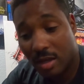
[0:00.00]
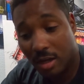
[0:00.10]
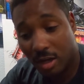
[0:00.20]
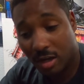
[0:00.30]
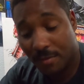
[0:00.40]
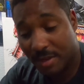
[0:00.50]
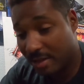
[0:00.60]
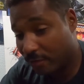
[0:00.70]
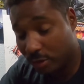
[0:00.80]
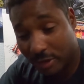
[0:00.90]
Um, thank
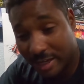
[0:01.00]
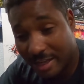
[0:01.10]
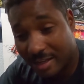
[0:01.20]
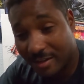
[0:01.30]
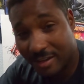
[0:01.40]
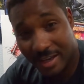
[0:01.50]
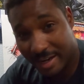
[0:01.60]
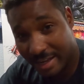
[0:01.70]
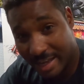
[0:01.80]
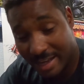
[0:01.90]
you for joining
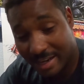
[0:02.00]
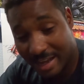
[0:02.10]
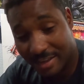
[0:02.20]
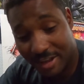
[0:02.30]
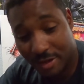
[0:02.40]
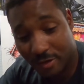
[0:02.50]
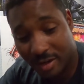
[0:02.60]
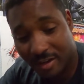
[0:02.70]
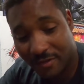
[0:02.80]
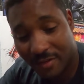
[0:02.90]
yet again. Can't thank you
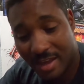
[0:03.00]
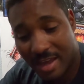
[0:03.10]
enough.